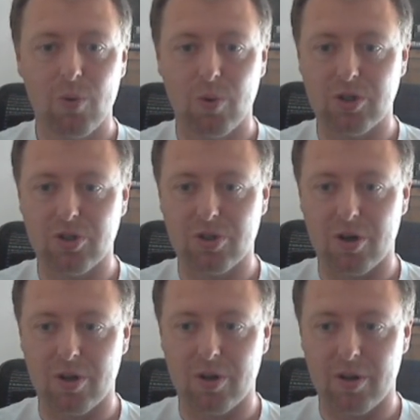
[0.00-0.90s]
which is
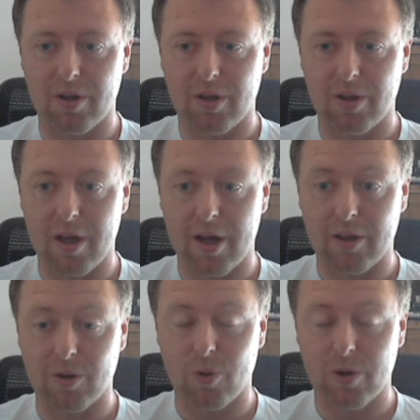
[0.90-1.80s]
on uh,
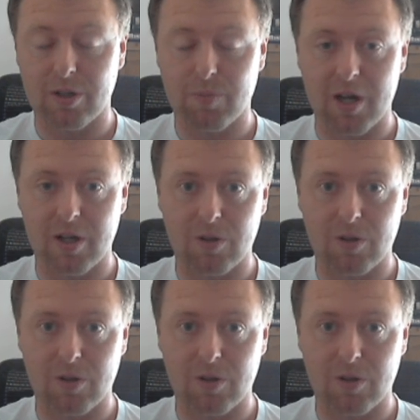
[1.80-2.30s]
the CoinList page.